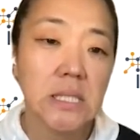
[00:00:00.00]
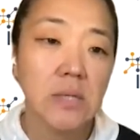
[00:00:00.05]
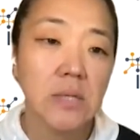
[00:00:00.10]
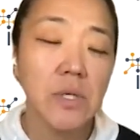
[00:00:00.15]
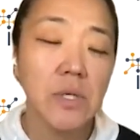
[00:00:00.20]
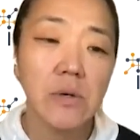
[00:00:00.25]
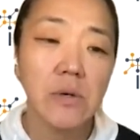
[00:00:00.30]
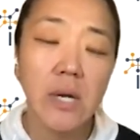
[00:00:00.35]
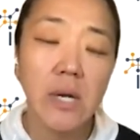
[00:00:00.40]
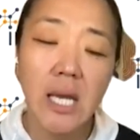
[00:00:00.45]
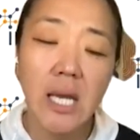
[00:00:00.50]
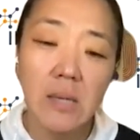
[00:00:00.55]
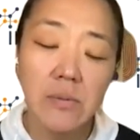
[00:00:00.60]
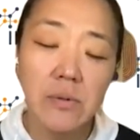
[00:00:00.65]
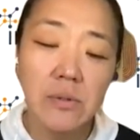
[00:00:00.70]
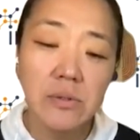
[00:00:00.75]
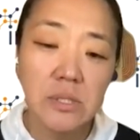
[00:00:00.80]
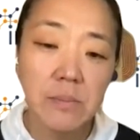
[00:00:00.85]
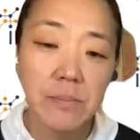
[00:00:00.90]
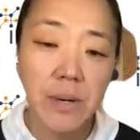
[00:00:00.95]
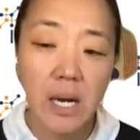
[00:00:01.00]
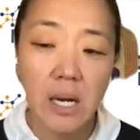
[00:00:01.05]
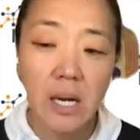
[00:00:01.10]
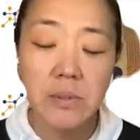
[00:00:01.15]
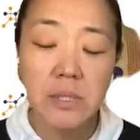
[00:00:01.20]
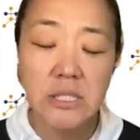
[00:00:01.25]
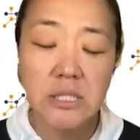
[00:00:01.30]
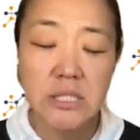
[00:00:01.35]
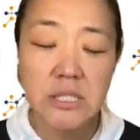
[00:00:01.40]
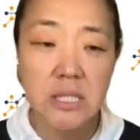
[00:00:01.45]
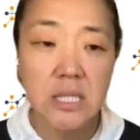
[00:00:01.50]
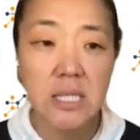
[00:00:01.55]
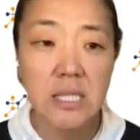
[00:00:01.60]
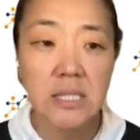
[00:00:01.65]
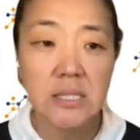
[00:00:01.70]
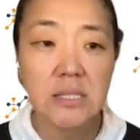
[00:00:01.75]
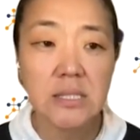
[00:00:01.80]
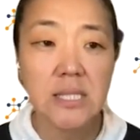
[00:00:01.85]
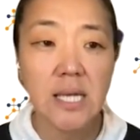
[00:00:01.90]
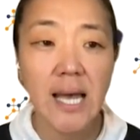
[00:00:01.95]
We were able to publish
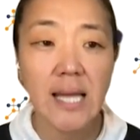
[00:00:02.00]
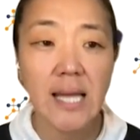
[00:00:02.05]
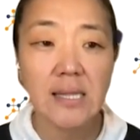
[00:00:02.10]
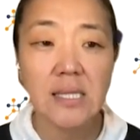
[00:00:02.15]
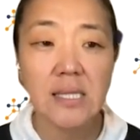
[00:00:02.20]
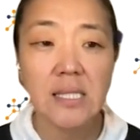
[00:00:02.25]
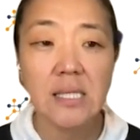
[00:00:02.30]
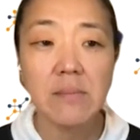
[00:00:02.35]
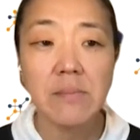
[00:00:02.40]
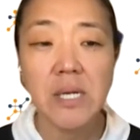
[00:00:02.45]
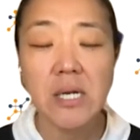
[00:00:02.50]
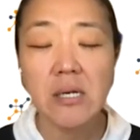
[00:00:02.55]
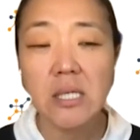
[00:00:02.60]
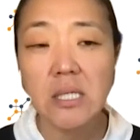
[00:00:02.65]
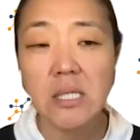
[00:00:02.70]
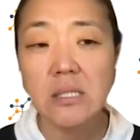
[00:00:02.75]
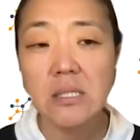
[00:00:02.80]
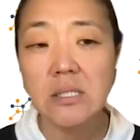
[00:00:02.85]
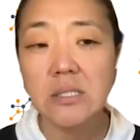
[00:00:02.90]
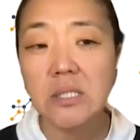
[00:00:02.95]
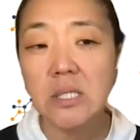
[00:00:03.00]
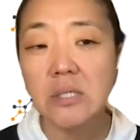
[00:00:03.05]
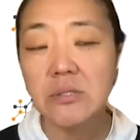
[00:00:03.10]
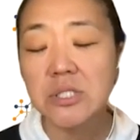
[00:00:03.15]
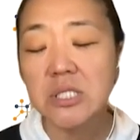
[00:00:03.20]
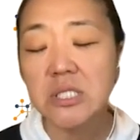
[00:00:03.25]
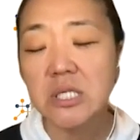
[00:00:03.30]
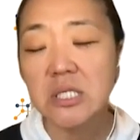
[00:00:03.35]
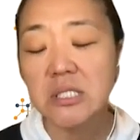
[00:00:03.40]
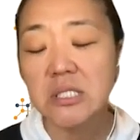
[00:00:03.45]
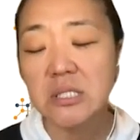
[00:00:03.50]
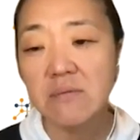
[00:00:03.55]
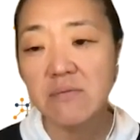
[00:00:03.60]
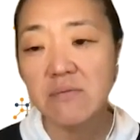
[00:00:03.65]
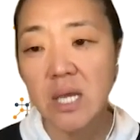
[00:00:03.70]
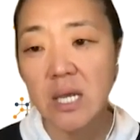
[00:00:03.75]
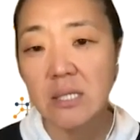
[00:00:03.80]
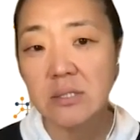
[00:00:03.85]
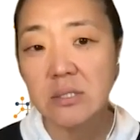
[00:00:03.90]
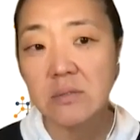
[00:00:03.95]
this at the American Association of
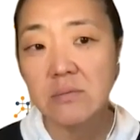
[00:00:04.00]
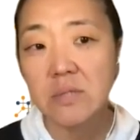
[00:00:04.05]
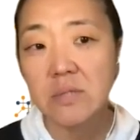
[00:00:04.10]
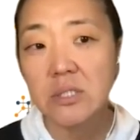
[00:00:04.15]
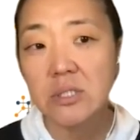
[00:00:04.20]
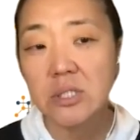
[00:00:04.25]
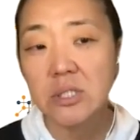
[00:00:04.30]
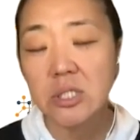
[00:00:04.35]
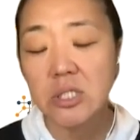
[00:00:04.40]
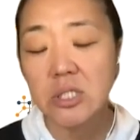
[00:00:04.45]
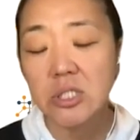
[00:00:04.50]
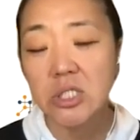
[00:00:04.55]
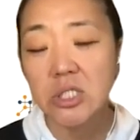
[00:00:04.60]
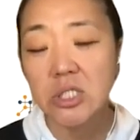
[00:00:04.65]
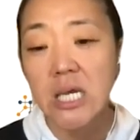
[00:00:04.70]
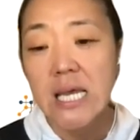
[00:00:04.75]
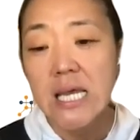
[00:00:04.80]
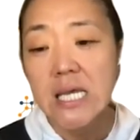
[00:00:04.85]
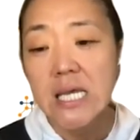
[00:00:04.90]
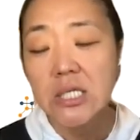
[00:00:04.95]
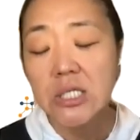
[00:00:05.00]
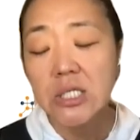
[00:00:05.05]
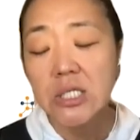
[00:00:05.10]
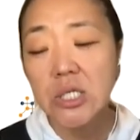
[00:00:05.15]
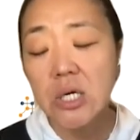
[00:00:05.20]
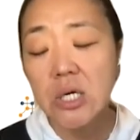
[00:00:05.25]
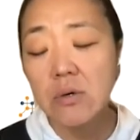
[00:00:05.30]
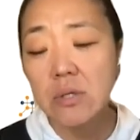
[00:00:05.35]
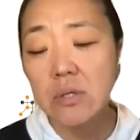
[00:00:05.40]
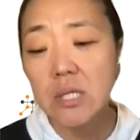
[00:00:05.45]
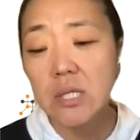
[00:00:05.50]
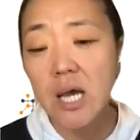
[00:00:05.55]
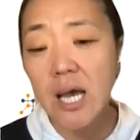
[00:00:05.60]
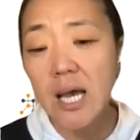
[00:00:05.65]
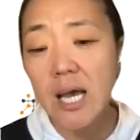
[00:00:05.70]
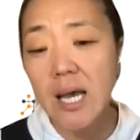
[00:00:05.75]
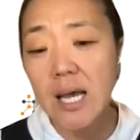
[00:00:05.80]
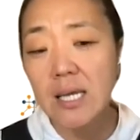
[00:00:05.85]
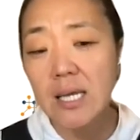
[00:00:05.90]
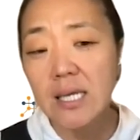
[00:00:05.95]
Cancer Research. You know,
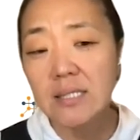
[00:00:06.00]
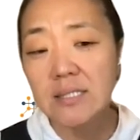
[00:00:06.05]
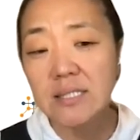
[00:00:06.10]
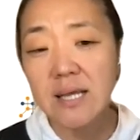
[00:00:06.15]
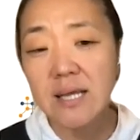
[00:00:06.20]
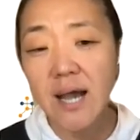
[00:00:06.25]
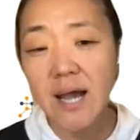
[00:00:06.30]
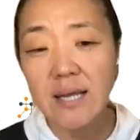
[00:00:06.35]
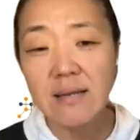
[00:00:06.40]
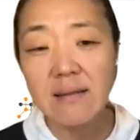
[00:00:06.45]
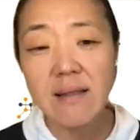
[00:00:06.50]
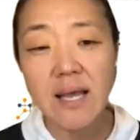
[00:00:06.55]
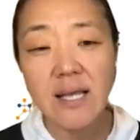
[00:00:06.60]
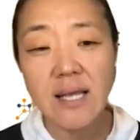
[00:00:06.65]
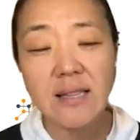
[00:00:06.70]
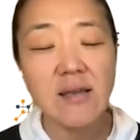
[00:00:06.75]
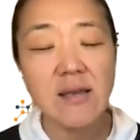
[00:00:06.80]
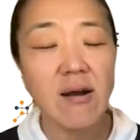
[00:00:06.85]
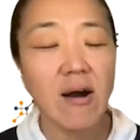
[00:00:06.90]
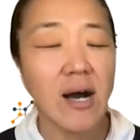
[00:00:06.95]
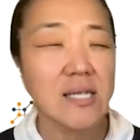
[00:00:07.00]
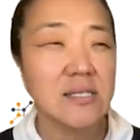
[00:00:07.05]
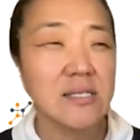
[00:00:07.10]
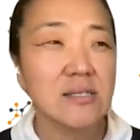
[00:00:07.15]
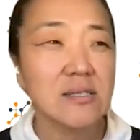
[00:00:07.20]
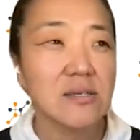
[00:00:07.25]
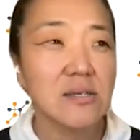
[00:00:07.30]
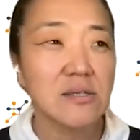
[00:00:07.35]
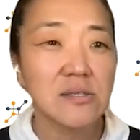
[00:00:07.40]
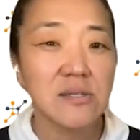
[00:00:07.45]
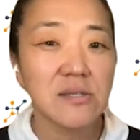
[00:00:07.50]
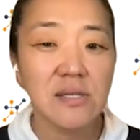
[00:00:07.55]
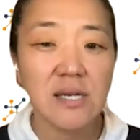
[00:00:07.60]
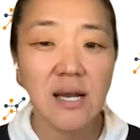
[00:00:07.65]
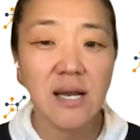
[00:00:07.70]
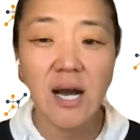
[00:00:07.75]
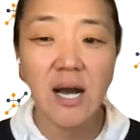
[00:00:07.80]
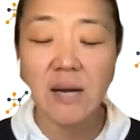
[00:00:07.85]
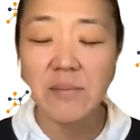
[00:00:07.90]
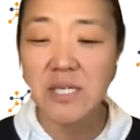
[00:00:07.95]
it's kind of like the Oscars or the
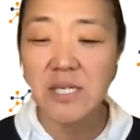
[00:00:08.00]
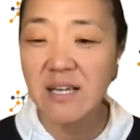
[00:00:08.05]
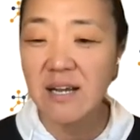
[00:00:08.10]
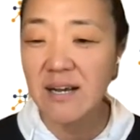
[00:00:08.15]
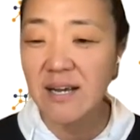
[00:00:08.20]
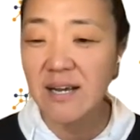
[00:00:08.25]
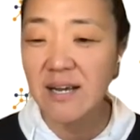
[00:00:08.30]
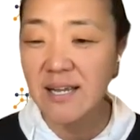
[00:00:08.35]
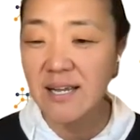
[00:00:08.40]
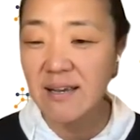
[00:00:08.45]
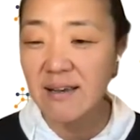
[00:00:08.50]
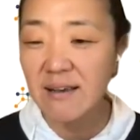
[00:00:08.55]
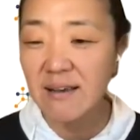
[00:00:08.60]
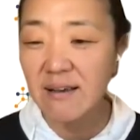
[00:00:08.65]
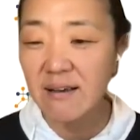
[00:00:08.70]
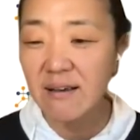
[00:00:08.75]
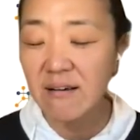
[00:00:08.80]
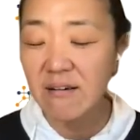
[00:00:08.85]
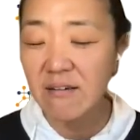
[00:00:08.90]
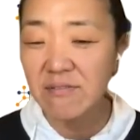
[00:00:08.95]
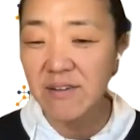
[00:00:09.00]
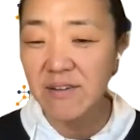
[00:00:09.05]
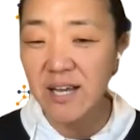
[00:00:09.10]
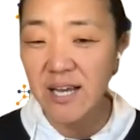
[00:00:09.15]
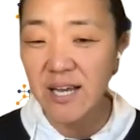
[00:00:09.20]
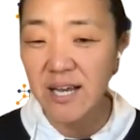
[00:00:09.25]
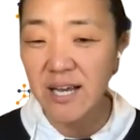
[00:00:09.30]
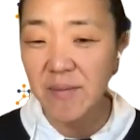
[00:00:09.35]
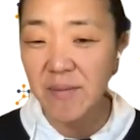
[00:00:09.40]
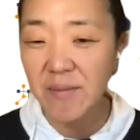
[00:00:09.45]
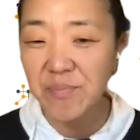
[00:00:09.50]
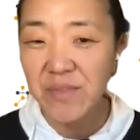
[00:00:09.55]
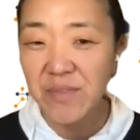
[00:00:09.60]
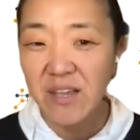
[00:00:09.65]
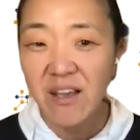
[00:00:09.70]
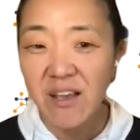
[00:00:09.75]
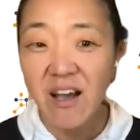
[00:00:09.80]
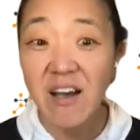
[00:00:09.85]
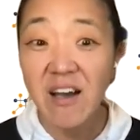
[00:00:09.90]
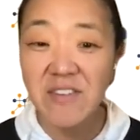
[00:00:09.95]
Comic-Con of
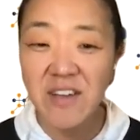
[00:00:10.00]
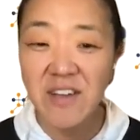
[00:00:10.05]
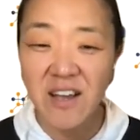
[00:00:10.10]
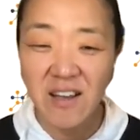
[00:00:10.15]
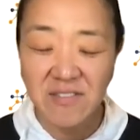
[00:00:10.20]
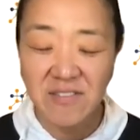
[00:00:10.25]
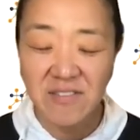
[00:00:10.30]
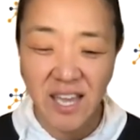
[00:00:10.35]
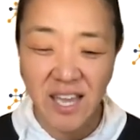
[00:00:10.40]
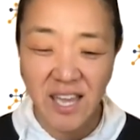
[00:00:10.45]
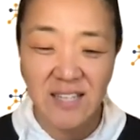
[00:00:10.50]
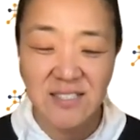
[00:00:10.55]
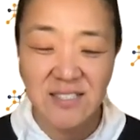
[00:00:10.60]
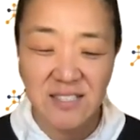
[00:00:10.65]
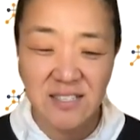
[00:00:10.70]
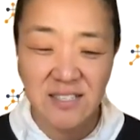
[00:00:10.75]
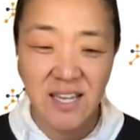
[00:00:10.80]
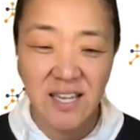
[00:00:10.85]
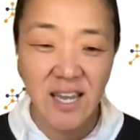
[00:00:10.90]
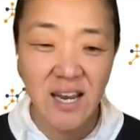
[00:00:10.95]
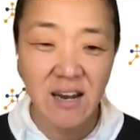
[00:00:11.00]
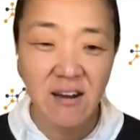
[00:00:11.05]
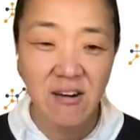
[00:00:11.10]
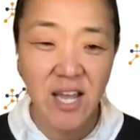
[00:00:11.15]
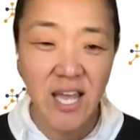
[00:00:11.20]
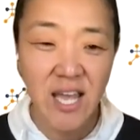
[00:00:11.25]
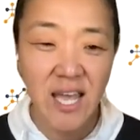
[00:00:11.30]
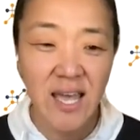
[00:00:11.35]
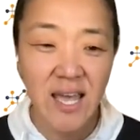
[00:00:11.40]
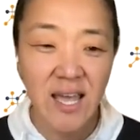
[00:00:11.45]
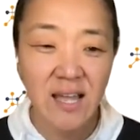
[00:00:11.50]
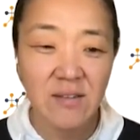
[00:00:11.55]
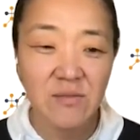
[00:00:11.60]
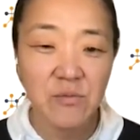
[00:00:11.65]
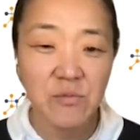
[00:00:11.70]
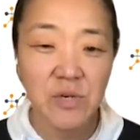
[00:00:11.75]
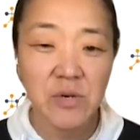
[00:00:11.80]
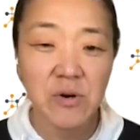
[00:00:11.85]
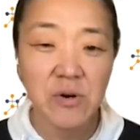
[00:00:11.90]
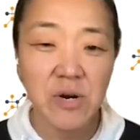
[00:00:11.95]
cancer care.
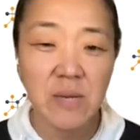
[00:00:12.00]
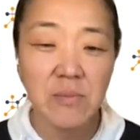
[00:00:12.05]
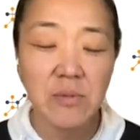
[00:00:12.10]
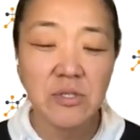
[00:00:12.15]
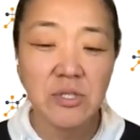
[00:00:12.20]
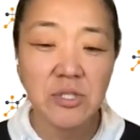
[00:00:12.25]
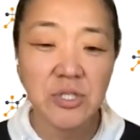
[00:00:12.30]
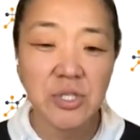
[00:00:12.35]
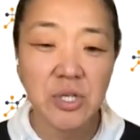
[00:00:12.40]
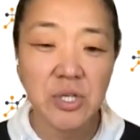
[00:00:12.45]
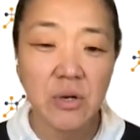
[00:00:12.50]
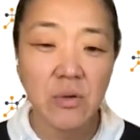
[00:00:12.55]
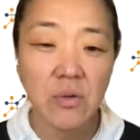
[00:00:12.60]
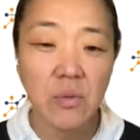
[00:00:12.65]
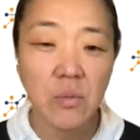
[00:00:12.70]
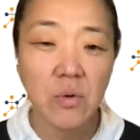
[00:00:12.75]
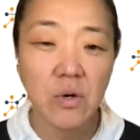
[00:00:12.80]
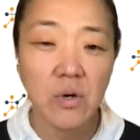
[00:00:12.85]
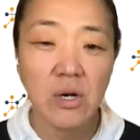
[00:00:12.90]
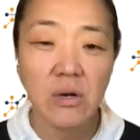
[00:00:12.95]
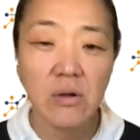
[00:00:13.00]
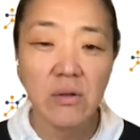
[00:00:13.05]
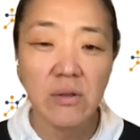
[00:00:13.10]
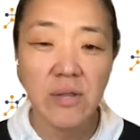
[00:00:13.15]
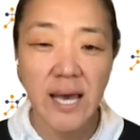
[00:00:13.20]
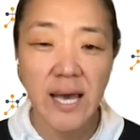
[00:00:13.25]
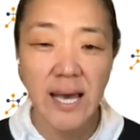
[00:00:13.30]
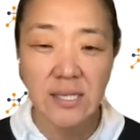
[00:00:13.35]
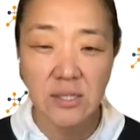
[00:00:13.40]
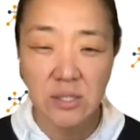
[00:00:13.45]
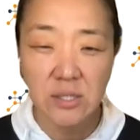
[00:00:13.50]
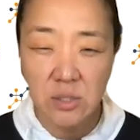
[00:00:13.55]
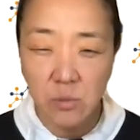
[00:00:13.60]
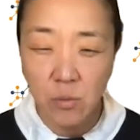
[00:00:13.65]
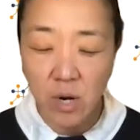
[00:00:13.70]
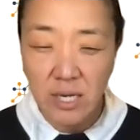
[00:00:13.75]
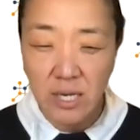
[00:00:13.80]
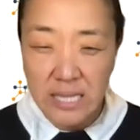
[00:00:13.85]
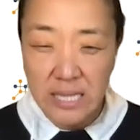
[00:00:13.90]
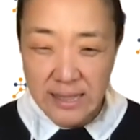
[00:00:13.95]
And we were able to show the world that you
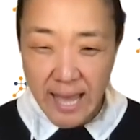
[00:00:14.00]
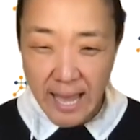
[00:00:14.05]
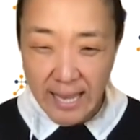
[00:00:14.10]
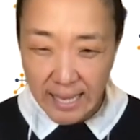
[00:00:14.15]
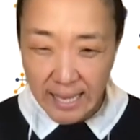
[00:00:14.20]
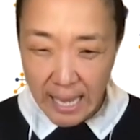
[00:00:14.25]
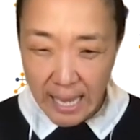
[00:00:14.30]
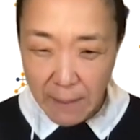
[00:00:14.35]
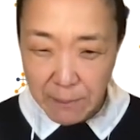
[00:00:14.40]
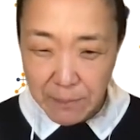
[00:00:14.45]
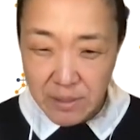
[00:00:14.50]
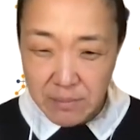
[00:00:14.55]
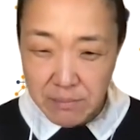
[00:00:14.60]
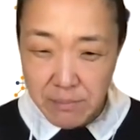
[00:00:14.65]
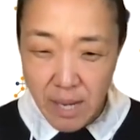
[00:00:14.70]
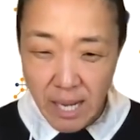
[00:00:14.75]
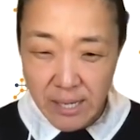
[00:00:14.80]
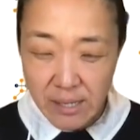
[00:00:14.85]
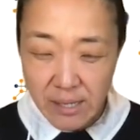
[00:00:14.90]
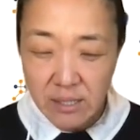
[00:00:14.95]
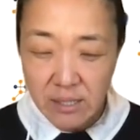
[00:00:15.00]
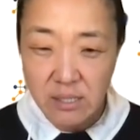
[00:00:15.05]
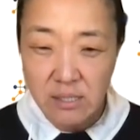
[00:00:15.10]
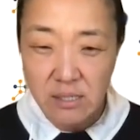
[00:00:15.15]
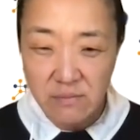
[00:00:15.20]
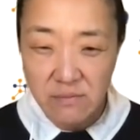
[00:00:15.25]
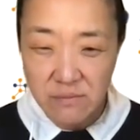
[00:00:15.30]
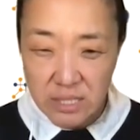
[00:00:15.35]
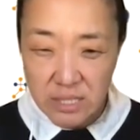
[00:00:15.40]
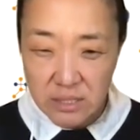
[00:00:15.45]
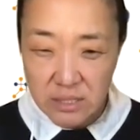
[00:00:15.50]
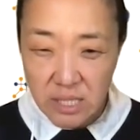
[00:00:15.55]
want, in that Kaplan-Meier curve,